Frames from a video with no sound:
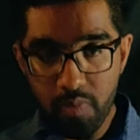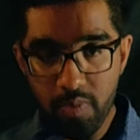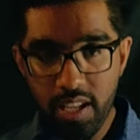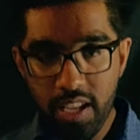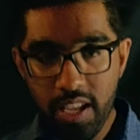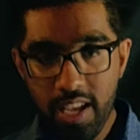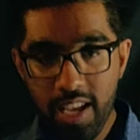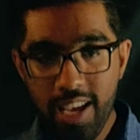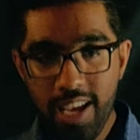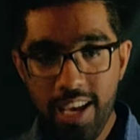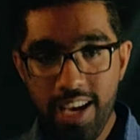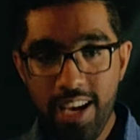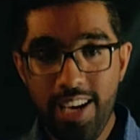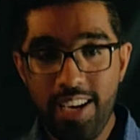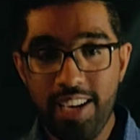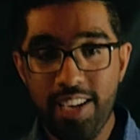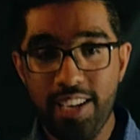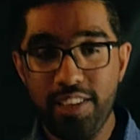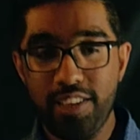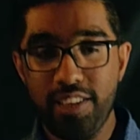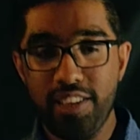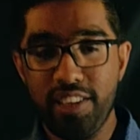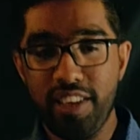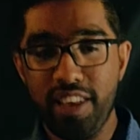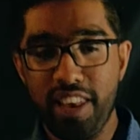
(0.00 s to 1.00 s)
The
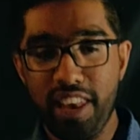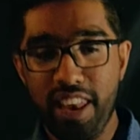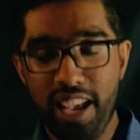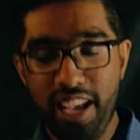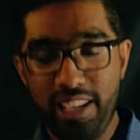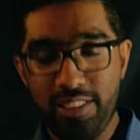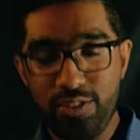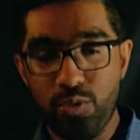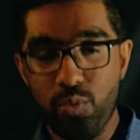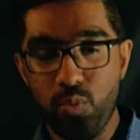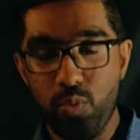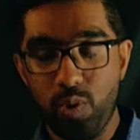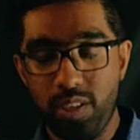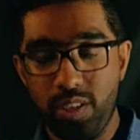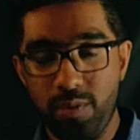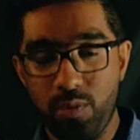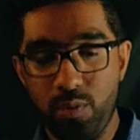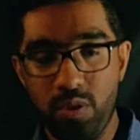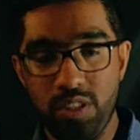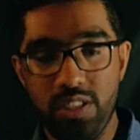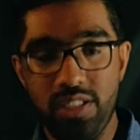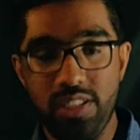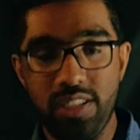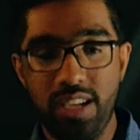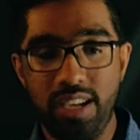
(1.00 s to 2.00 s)
next one, which
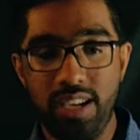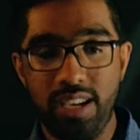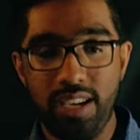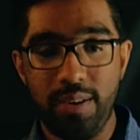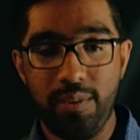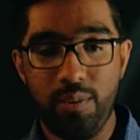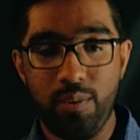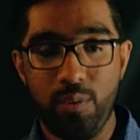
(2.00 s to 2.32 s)
I have